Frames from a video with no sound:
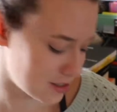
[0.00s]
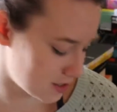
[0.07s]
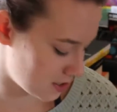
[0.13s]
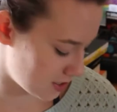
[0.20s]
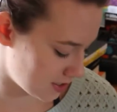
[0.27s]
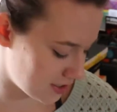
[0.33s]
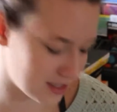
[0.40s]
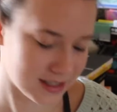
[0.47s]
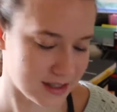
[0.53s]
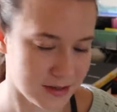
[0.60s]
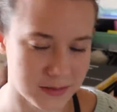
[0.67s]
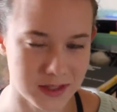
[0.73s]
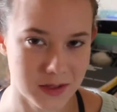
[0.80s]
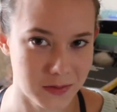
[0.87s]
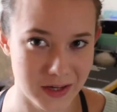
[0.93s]
and she needs
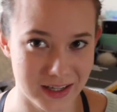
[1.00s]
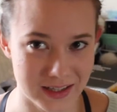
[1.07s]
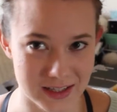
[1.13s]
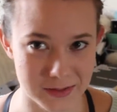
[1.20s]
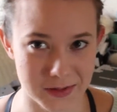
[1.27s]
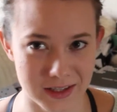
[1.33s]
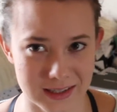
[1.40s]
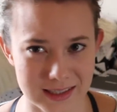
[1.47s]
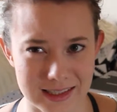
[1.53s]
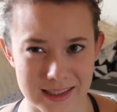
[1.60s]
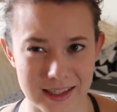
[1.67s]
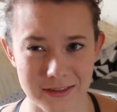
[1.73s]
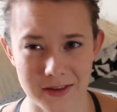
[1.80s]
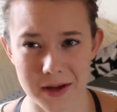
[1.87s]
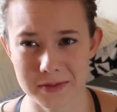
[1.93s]
him to break the spell and
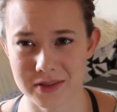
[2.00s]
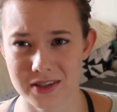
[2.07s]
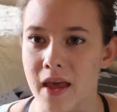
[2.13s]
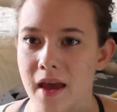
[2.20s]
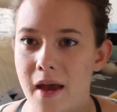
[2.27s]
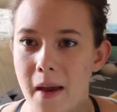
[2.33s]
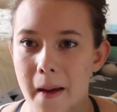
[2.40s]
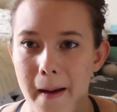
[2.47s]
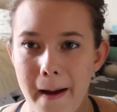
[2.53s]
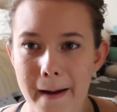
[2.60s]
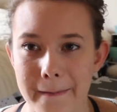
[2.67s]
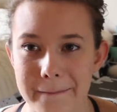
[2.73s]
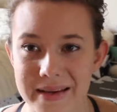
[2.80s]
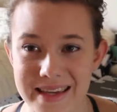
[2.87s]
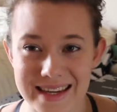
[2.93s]
stuff.
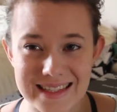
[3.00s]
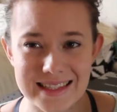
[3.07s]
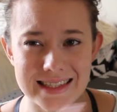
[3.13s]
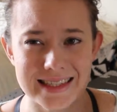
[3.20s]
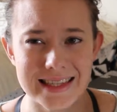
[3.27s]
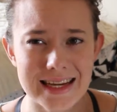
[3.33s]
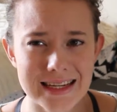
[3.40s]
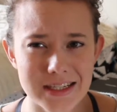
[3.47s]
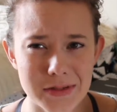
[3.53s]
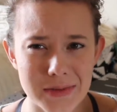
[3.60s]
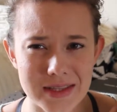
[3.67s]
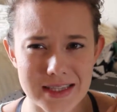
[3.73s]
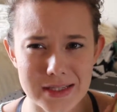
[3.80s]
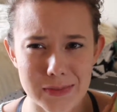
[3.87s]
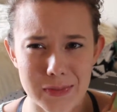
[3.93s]
But yes, that is
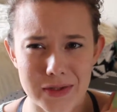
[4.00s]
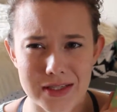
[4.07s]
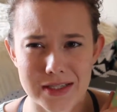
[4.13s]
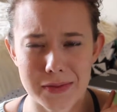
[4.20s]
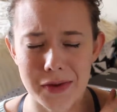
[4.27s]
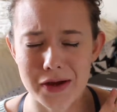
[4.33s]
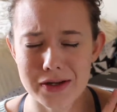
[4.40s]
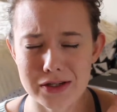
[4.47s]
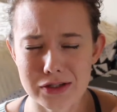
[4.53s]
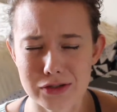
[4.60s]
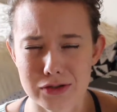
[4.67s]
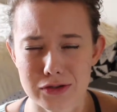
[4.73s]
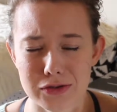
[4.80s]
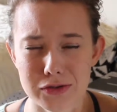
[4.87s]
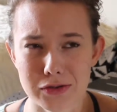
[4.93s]
what this book is about. It is
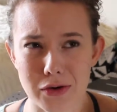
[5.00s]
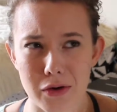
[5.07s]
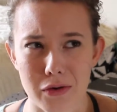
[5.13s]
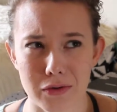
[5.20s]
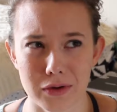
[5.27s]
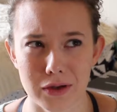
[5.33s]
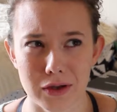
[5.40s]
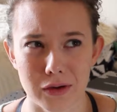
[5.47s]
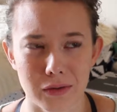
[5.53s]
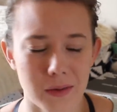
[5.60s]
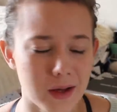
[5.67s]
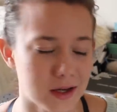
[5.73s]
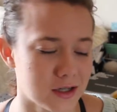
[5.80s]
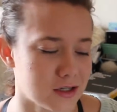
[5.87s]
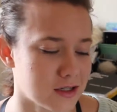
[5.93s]
so cute
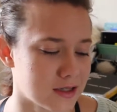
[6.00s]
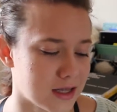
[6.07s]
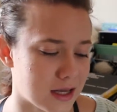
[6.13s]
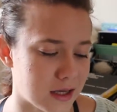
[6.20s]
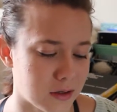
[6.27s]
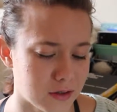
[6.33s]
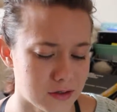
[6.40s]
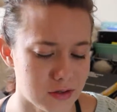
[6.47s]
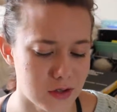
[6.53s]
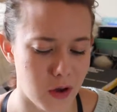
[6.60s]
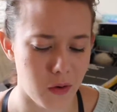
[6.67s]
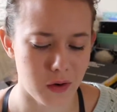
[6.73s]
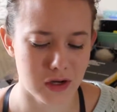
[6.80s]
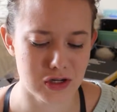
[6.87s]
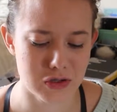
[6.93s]
and just so
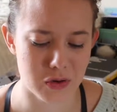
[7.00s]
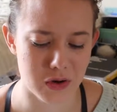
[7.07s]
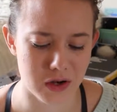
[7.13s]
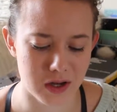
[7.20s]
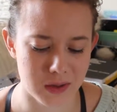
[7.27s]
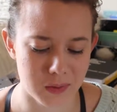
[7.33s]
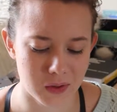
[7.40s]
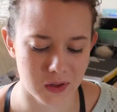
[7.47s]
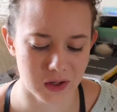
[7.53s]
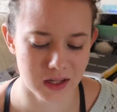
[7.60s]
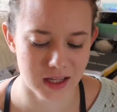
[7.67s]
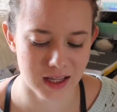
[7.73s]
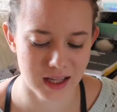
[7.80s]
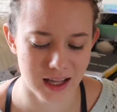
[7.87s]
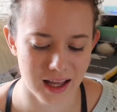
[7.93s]
enjoyable.
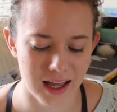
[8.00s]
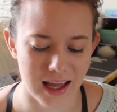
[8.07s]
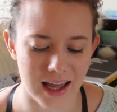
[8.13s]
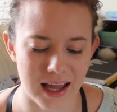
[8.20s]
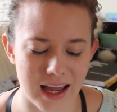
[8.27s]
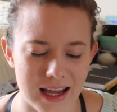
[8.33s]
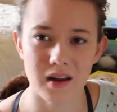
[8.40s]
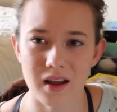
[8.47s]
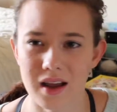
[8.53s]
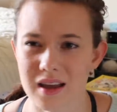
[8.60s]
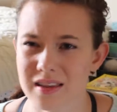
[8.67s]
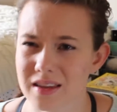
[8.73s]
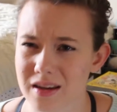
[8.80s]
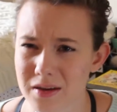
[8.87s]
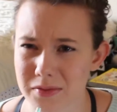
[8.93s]
And
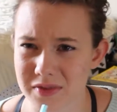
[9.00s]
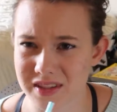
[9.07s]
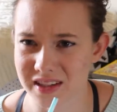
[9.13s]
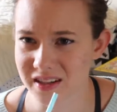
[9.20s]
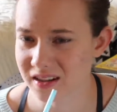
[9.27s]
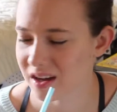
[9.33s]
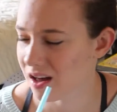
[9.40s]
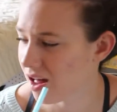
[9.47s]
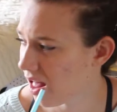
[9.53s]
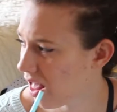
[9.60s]
I think I'm sick.